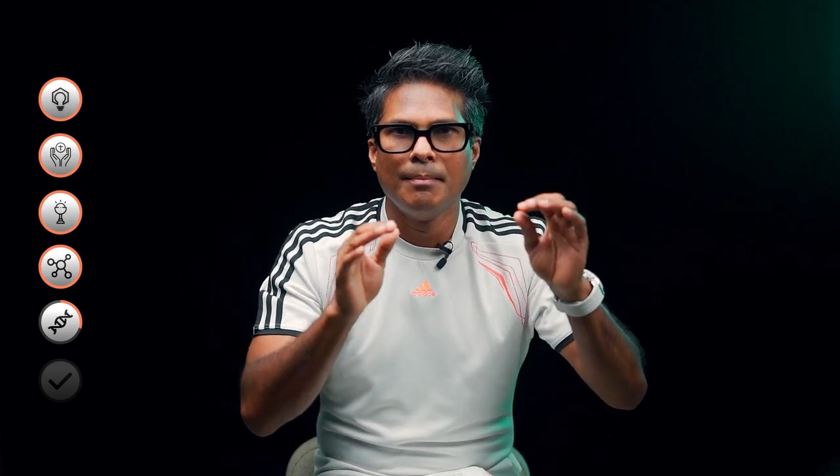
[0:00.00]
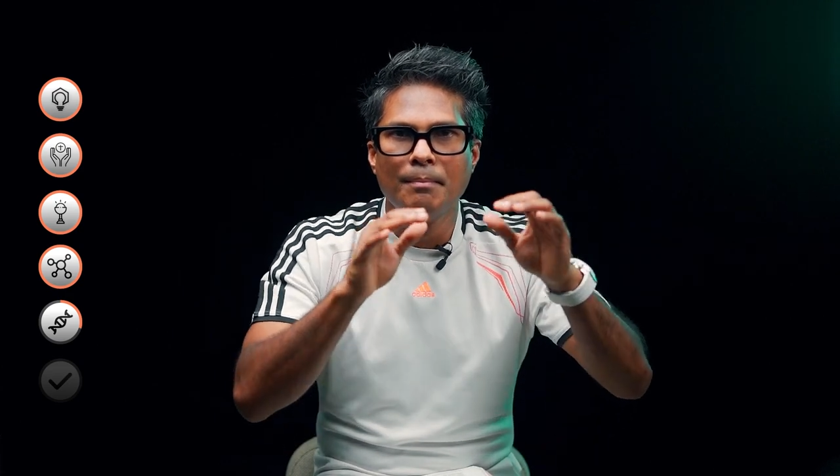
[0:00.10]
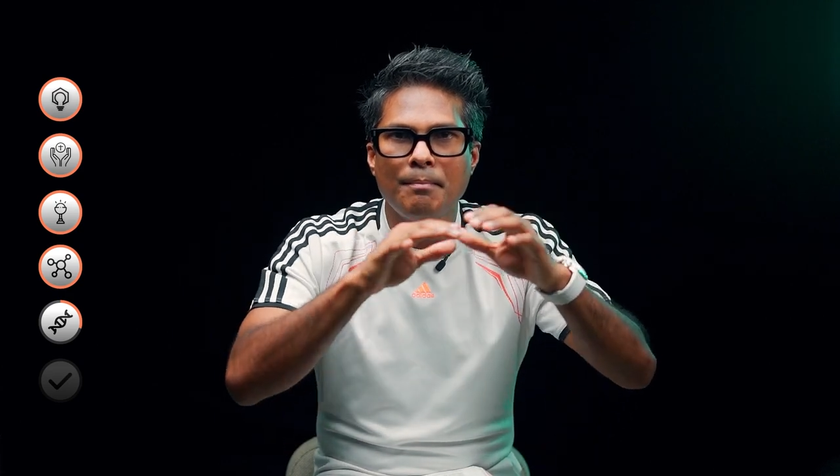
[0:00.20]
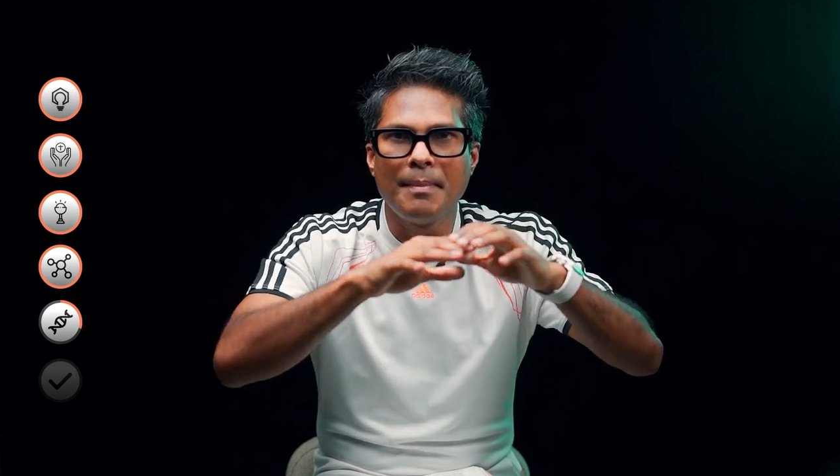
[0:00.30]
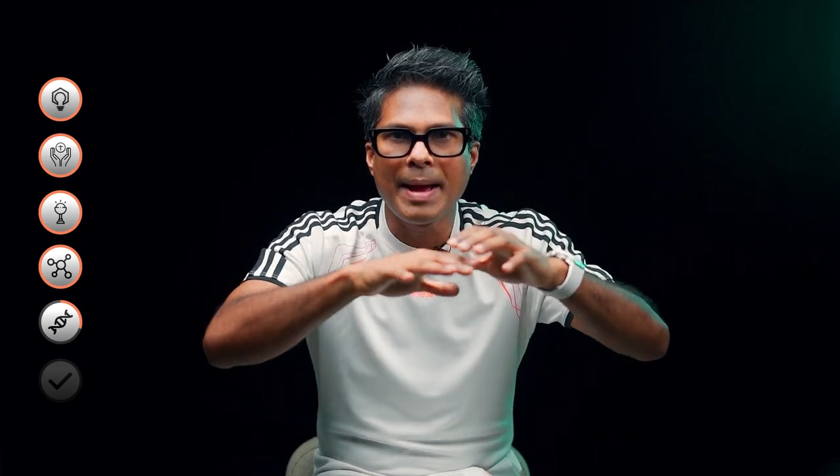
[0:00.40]

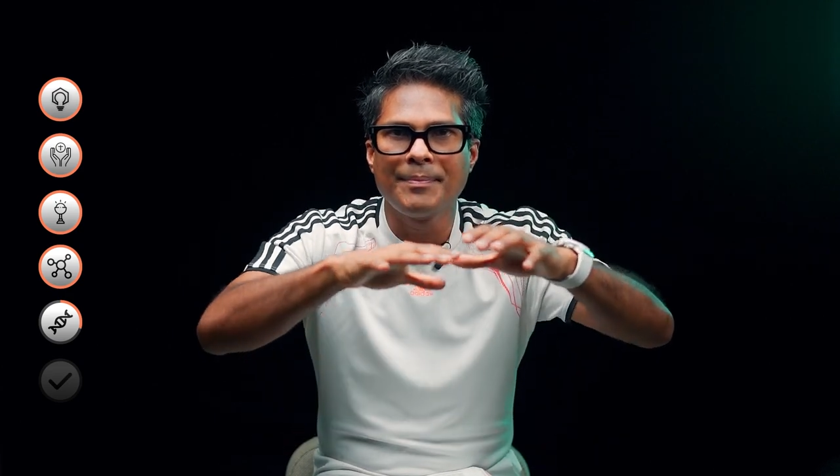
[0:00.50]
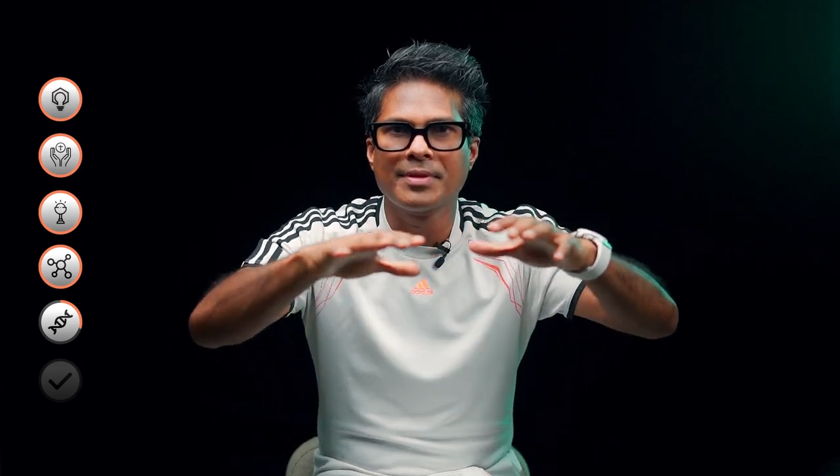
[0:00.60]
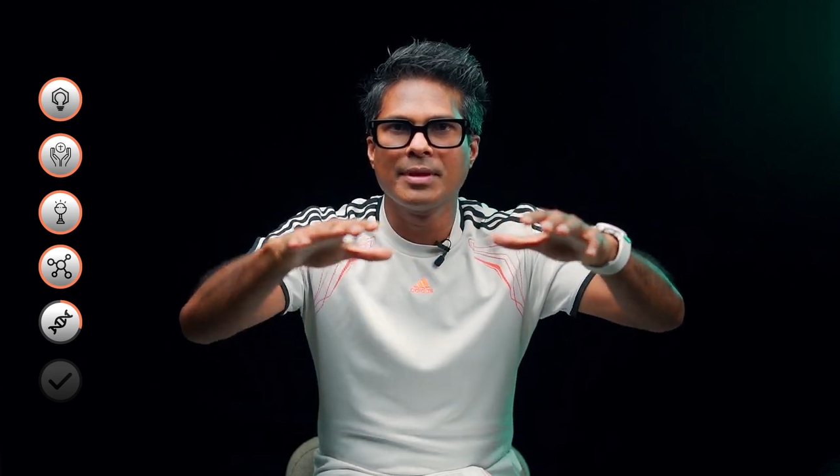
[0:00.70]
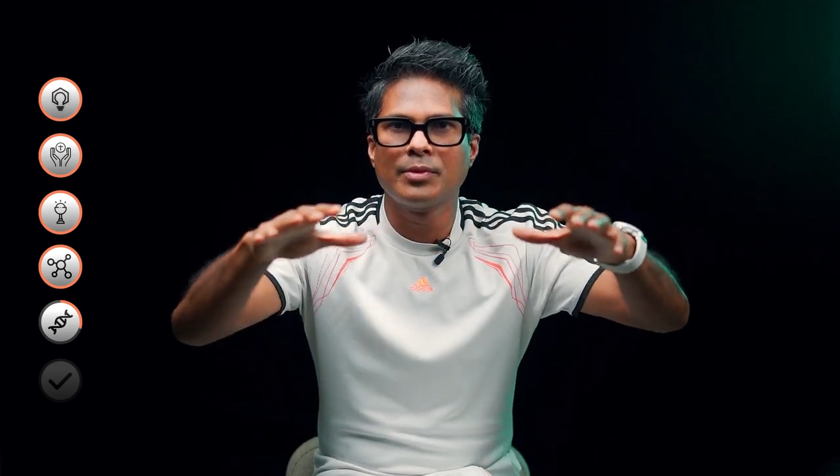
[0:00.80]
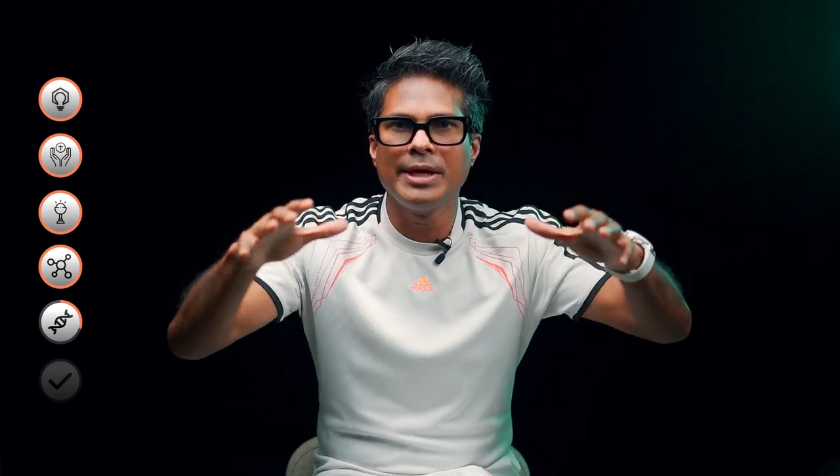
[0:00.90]

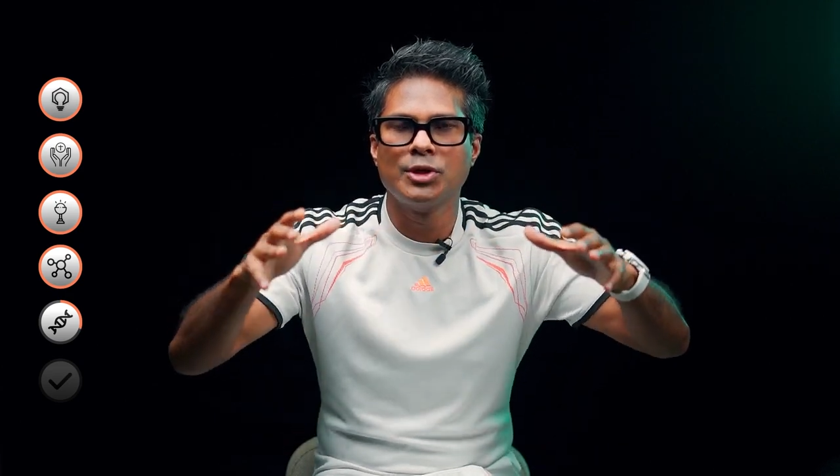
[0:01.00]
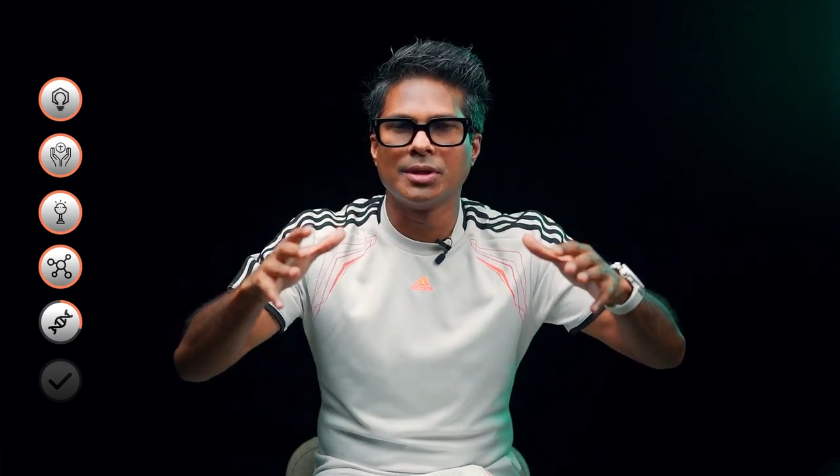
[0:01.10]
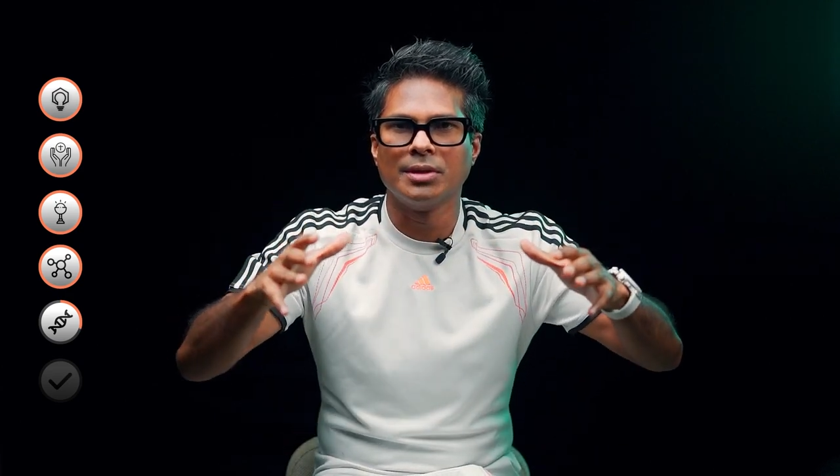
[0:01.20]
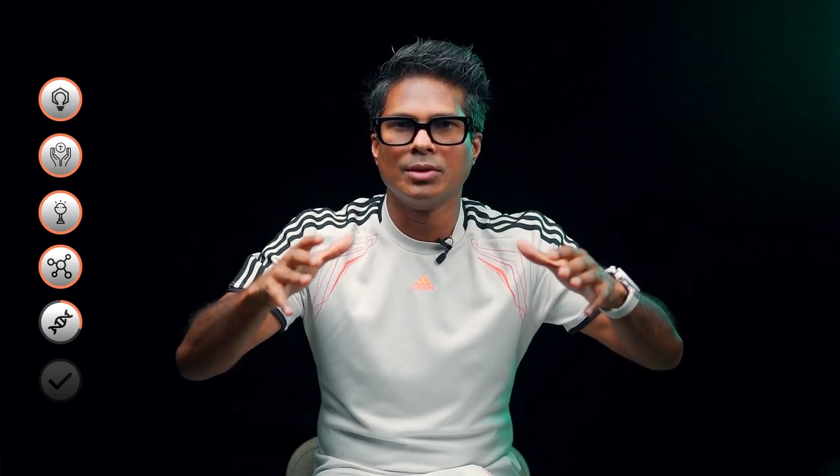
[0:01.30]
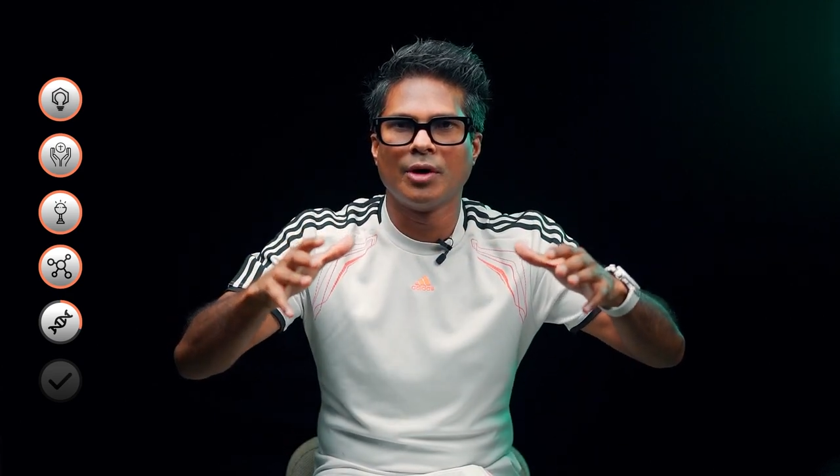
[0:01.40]
maps a region